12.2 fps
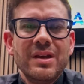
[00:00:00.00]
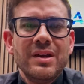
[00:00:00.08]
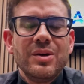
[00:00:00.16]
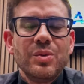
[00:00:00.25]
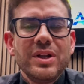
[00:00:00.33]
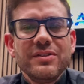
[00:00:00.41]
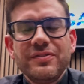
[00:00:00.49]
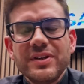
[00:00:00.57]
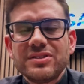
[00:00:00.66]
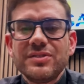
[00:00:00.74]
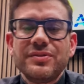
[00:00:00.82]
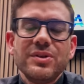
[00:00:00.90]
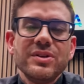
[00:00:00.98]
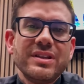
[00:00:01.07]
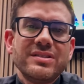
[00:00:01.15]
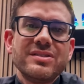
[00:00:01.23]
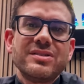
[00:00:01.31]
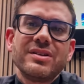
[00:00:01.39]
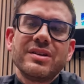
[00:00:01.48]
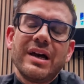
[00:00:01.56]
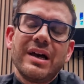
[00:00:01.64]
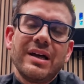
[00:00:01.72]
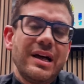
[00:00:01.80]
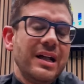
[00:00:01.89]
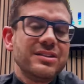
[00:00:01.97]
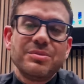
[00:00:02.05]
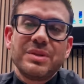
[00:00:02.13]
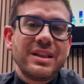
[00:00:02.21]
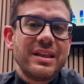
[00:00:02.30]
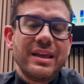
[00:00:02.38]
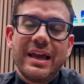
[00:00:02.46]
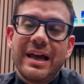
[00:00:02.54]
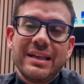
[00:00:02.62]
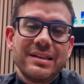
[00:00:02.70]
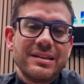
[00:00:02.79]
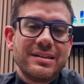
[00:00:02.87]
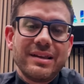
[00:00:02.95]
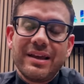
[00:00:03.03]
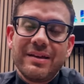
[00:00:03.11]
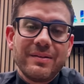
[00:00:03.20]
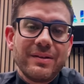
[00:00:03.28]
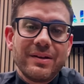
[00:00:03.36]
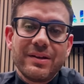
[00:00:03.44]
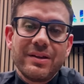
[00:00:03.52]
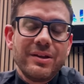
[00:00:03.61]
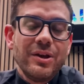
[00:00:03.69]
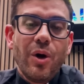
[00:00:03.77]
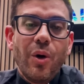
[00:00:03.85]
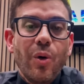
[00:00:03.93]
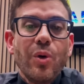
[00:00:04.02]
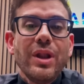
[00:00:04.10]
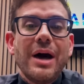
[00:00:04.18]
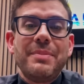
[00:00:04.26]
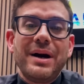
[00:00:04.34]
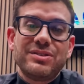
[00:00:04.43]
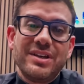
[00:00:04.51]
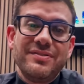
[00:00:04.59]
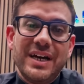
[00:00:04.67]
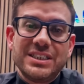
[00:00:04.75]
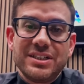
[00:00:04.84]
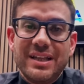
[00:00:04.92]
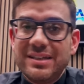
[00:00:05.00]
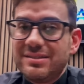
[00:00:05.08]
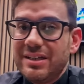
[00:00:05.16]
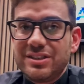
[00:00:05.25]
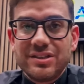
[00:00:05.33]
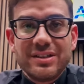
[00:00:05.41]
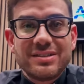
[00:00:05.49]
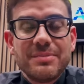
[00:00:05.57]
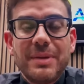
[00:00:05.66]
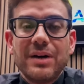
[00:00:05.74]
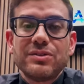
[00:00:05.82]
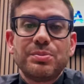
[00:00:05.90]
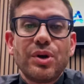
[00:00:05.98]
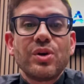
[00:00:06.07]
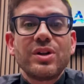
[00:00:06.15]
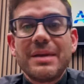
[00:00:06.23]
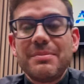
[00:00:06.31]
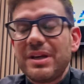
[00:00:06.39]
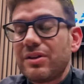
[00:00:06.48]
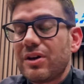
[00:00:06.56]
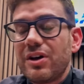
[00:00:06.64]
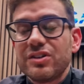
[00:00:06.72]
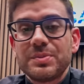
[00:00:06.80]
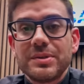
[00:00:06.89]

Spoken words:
Well, first of all, this is ultimately and all about evangelization. It's about proclaiming the gospel.